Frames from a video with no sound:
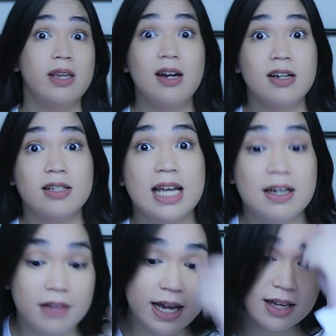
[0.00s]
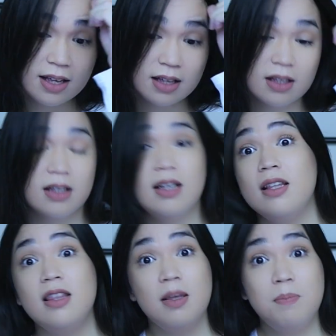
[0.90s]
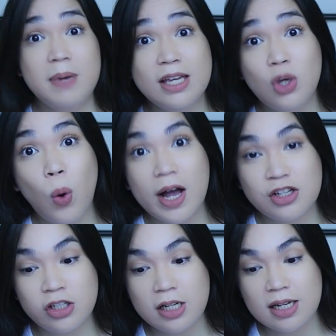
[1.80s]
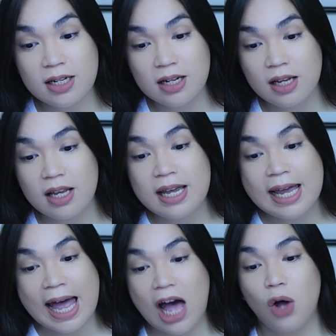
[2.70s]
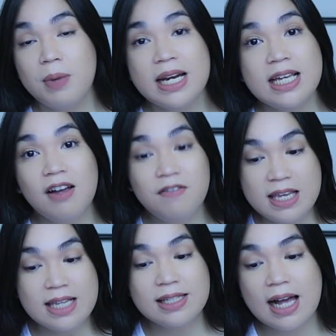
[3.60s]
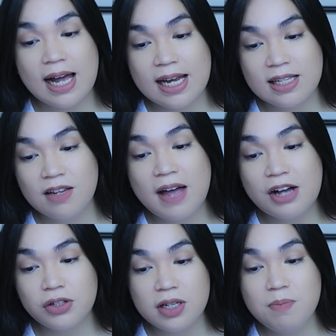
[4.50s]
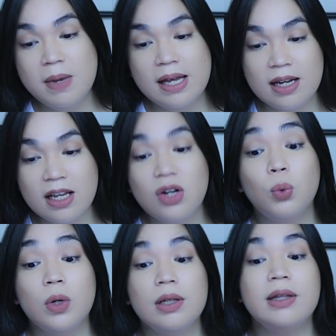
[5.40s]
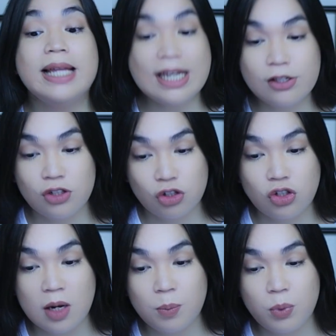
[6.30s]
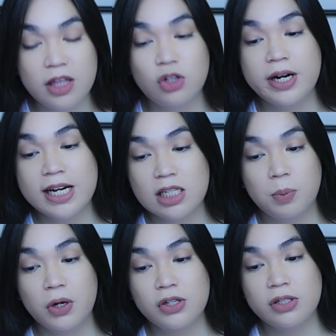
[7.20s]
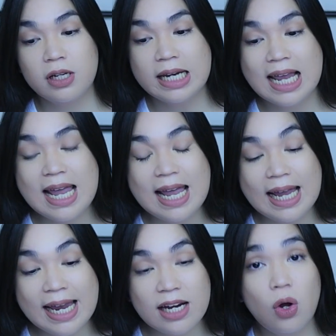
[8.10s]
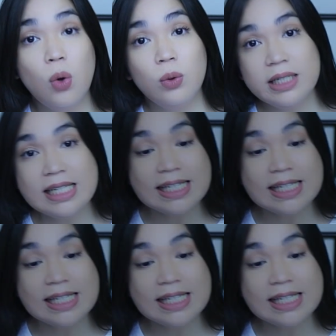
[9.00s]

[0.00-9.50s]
here's kind of like the big question. How many of these guys have actually been in a relationship with a trans person? And only